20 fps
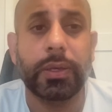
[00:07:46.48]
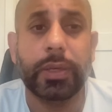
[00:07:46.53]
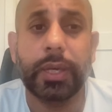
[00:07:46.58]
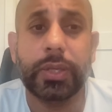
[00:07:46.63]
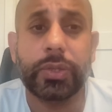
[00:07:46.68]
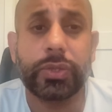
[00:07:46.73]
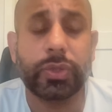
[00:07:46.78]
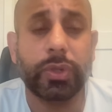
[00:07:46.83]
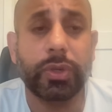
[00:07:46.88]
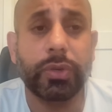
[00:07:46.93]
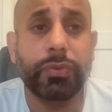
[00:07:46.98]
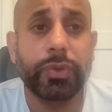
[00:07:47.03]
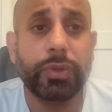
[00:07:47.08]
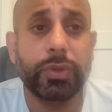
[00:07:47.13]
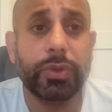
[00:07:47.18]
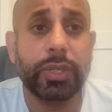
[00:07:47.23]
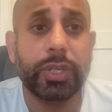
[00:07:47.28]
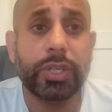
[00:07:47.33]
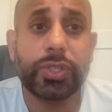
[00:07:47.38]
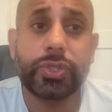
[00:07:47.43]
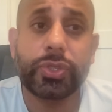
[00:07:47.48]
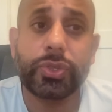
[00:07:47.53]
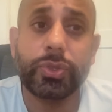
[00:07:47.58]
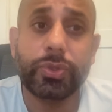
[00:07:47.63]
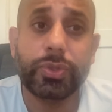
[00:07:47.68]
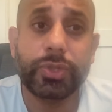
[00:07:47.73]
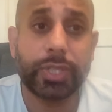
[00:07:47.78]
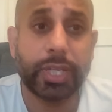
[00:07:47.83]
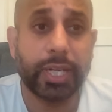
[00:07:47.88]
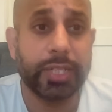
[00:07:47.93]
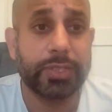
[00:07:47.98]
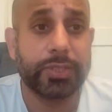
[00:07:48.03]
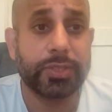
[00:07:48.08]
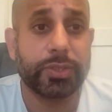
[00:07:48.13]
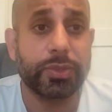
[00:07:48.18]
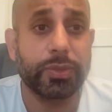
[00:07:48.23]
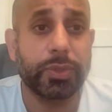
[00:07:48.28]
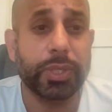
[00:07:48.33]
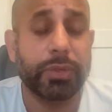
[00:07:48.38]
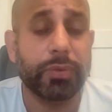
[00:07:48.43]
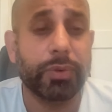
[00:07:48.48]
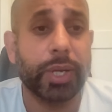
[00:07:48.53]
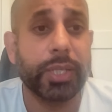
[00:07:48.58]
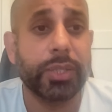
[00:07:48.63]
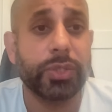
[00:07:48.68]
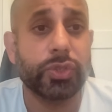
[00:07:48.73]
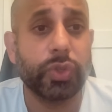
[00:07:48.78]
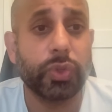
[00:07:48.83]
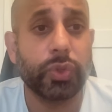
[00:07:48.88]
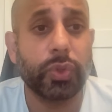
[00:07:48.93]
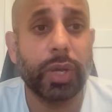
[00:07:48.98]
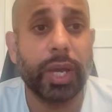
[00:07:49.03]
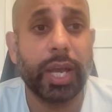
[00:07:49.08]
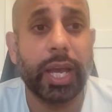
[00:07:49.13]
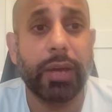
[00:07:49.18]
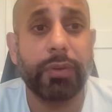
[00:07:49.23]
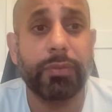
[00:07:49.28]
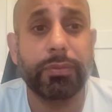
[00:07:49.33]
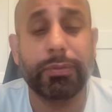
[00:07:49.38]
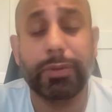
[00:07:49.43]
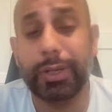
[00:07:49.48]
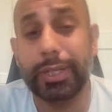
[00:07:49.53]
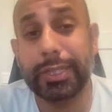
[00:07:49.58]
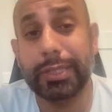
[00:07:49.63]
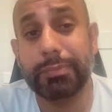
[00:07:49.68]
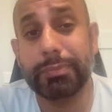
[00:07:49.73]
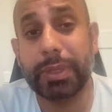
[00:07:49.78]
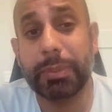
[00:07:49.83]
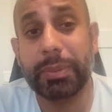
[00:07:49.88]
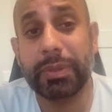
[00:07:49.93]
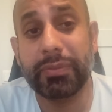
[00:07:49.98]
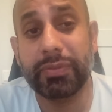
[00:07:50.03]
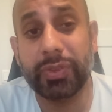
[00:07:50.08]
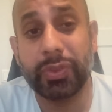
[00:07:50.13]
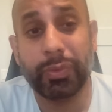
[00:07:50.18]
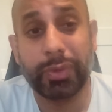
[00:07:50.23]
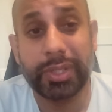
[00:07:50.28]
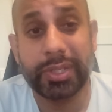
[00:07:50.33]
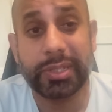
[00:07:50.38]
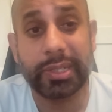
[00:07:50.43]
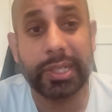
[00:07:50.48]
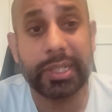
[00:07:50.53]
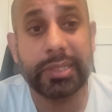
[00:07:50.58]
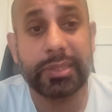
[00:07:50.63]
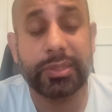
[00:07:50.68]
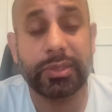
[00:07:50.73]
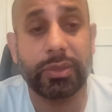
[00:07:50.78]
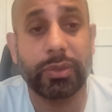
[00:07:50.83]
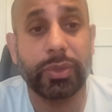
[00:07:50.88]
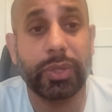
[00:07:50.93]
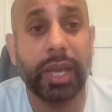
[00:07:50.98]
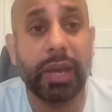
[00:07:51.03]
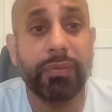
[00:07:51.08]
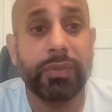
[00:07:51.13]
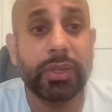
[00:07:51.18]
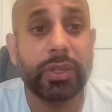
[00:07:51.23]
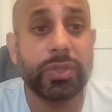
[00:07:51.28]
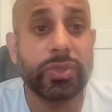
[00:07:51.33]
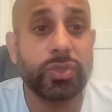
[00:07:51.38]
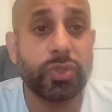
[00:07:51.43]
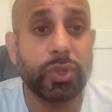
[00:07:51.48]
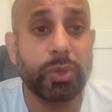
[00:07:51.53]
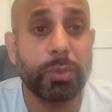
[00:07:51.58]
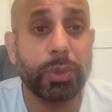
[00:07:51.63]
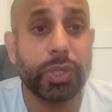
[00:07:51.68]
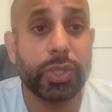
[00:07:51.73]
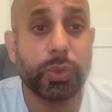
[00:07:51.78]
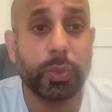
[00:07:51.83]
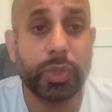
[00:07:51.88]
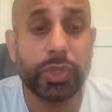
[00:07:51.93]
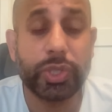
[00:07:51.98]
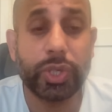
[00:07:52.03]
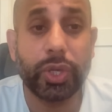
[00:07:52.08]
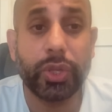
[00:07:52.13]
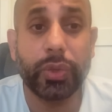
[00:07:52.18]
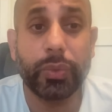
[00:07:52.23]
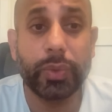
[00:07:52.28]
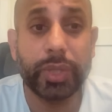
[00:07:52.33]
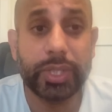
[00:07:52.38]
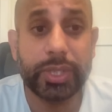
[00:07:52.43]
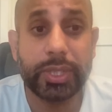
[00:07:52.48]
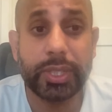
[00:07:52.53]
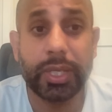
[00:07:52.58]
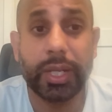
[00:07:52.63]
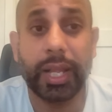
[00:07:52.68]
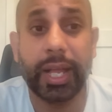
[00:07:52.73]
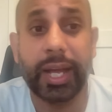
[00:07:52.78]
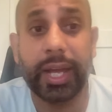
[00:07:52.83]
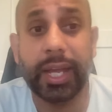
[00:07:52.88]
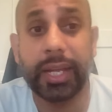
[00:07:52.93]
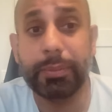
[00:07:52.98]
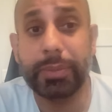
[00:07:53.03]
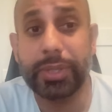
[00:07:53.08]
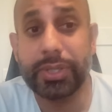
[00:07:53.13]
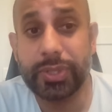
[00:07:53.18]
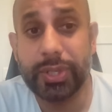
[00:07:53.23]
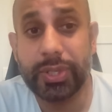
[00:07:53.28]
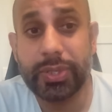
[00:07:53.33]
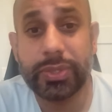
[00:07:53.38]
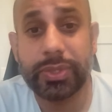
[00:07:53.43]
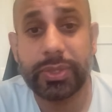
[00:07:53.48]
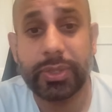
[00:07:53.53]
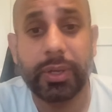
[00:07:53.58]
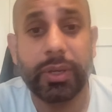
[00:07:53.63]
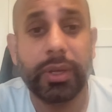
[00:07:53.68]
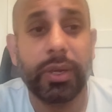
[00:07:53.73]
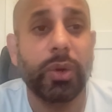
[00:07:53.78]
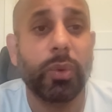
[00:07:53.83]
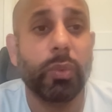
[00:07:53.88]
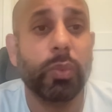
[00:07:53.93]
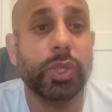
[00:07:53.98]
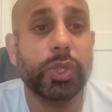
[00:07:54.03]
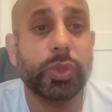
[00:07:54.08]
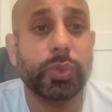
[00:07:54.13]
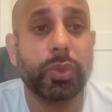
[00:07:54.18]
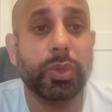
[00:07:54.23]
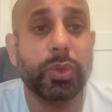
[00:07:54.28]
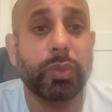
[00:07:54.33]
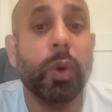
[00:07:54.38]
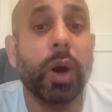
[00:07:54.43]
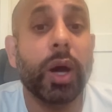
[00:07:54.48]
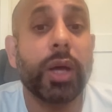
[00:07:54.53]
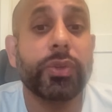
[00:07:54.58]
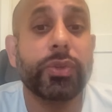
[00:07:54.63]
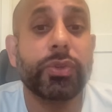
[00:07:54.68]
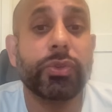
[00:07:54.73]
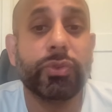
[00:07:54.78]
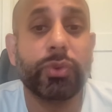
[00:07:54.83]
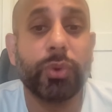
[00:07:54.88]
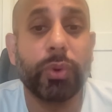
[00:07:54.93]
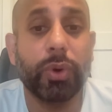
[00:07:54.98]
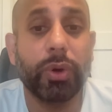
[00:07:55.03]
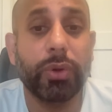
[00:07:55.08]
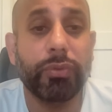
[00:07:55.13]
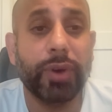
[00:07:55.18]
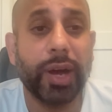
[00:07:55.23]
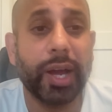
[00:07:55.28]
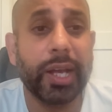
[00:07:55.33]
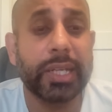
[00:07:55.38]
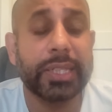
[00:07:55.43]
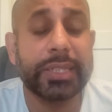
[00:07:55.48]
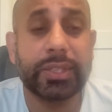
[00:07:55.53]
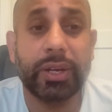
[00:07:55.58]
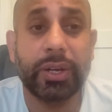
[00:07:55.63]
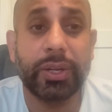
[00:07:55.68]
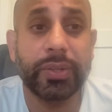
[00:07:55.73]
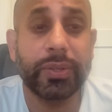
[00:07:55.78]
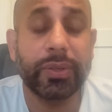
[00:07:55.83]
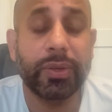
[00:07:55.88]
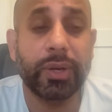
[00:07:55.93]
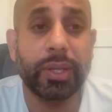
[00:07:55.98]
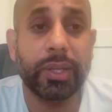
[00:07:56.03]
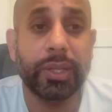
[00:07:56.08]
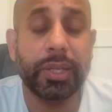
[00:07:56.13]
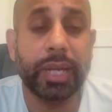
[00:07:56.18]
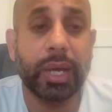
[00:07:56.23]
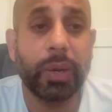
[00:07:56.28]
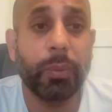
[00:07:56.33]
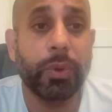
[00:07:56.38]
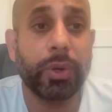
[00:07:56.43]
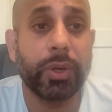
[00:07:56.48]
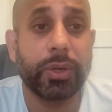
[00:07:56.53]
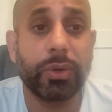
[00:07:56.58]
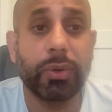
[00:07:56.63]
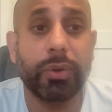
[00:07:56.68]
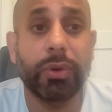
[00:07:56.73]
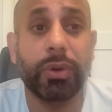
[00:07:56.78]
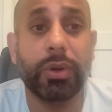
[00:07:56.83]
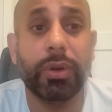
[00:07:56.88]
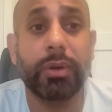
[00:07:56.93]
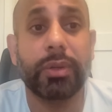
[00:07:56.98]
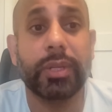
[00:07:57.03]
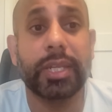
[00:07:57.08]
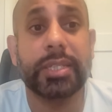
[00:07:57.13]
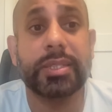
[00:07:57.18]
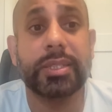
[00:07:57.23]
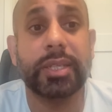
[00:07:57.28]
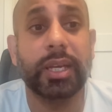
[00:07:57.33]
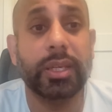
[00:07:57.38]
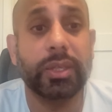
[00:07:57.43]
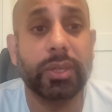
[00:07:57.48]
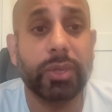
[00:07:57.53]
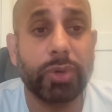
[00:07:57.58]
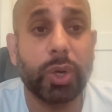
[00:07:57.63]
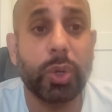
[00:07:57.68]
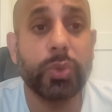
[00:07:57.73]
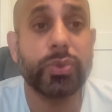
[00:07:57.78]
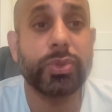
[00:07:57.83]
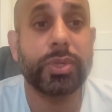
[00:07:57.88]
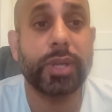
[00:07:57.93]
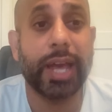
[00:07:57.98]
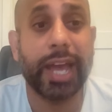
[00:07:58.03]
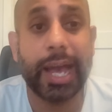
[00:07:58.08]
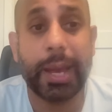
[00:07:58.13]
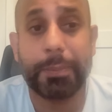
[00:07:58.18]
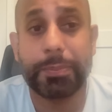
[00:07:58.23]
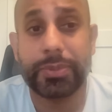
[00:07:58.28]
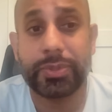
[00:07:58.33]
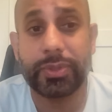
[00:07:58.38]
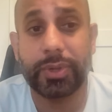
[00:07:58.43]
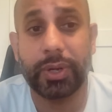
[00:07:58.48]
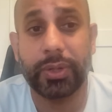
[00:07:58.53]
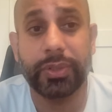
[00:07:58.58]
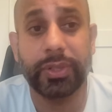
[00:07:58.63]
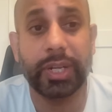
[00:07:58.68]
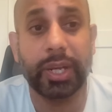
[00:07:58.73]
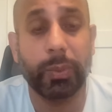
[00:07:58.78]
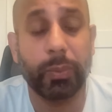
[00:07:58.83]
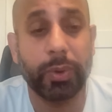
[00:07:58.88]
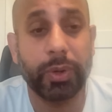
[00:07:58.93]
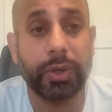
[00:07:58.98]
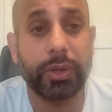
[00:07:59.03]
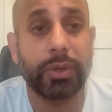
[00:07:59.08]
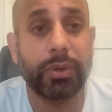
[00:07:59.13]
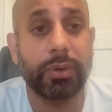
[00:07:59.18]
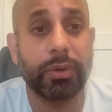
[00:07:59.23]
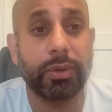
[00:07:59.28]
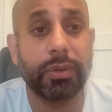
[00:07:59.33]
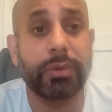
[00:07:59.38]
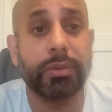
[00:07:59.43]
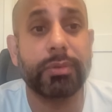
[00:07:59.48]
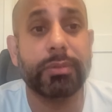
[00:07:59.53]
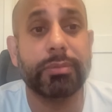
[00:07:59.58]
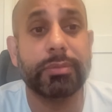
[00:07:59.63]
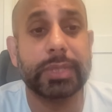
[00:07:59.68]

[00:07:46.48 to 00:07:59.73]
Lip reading: Yeah, so there's two sides to it, right? So you have maybe even three sides. So you have the consumers, which are the retail and business, which would want to store files on the network, or let's say host apps on the network, or